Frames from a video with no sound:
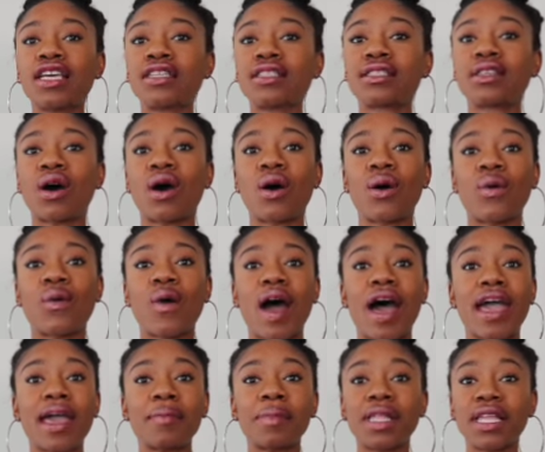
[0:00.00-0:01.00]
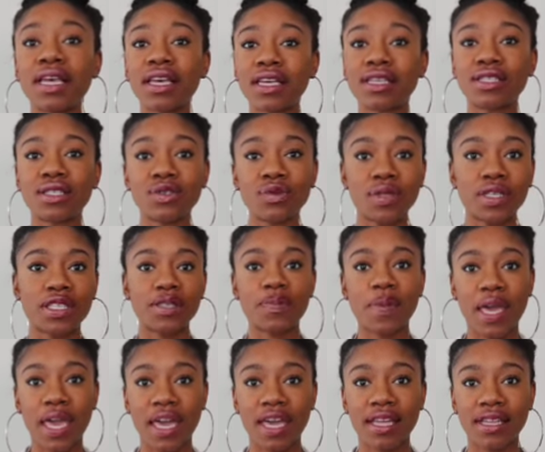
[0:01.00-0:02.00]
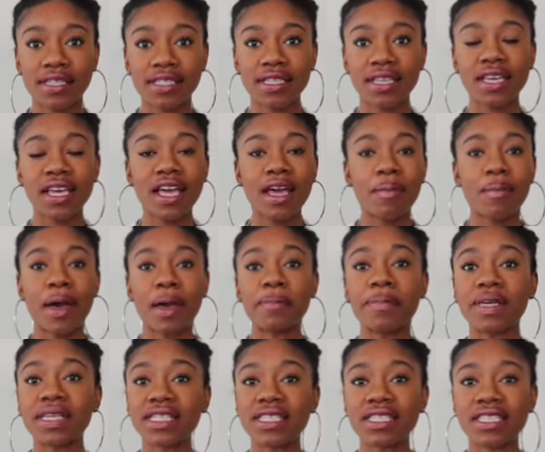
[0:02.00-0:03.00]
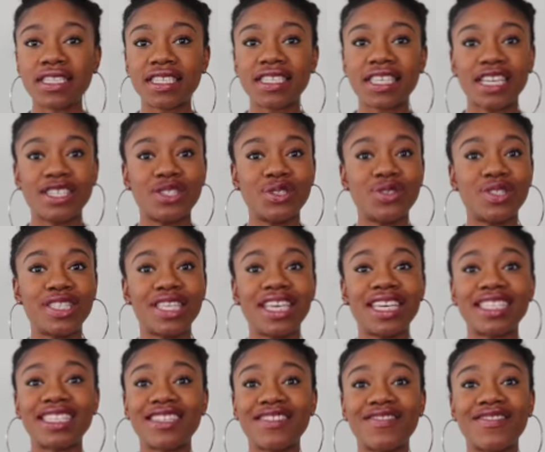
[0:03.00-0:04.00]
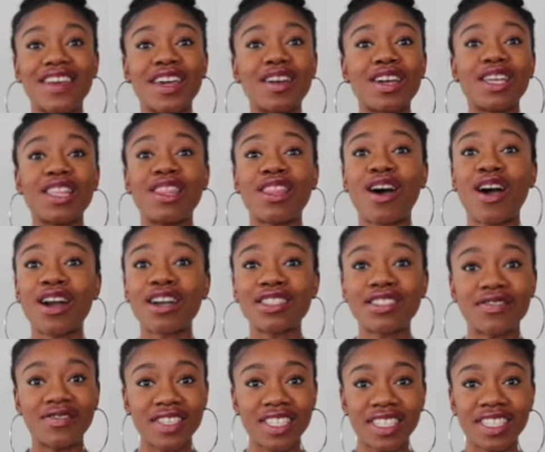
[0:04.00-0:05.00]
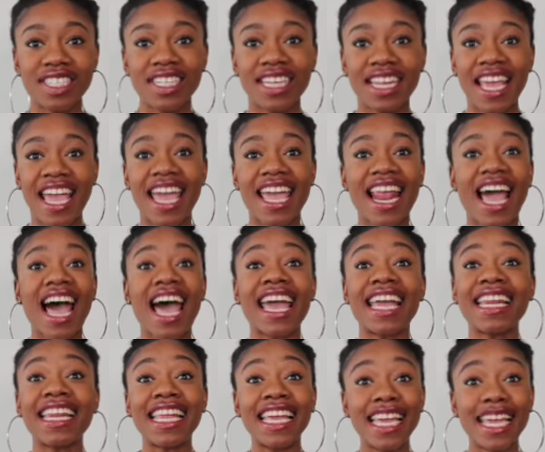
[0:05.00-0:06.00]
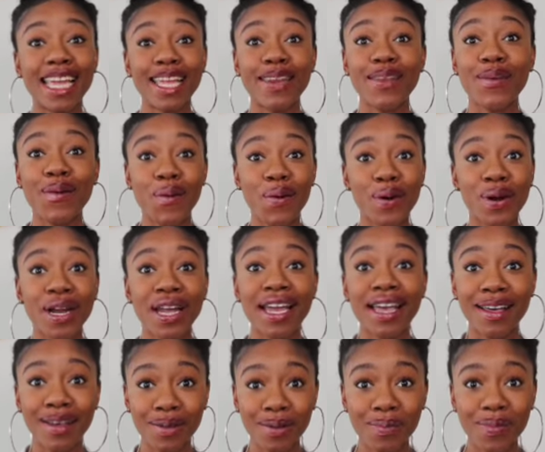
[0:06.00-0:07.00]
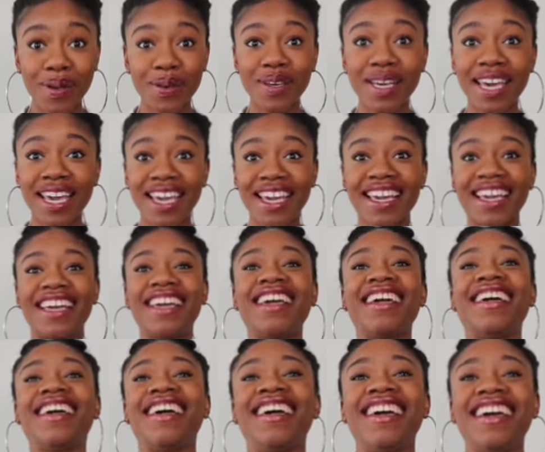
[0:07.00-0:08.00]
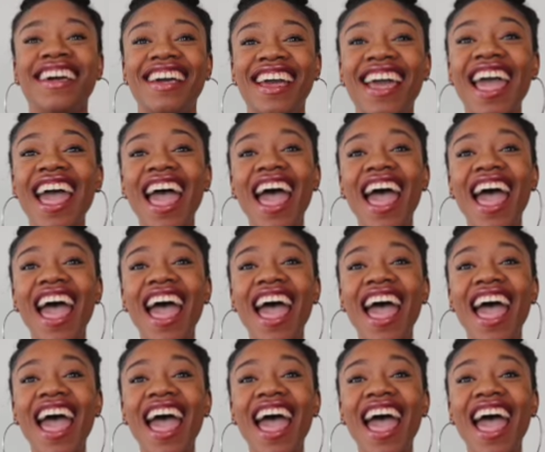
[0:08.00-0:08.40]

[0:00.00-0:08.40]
So I am looking to expand my business. As you see, it's a very large vision and I need your help, okay?